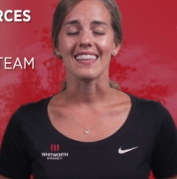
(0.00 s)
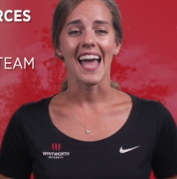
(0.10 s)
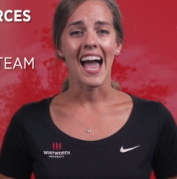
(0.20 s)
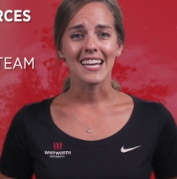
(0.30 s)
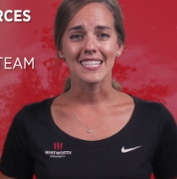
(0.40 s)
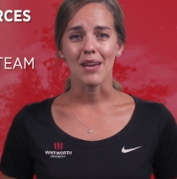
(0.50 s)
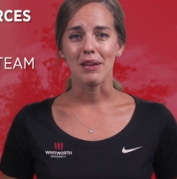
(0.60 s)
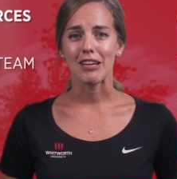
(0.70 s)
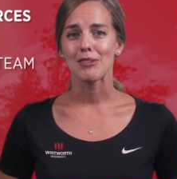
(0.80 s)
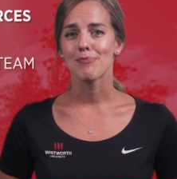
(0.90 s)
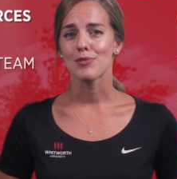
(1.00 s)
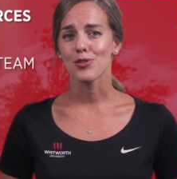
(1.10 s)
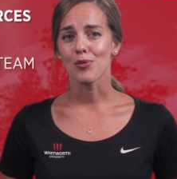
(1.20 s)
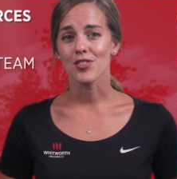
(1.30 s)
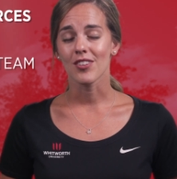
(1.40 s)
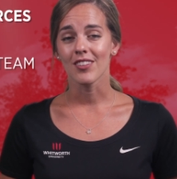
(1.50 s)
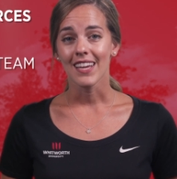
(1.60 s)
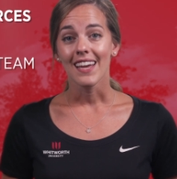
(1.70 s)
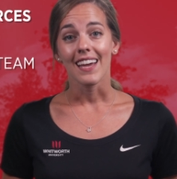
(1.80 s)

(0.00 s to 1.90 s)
the academic, social,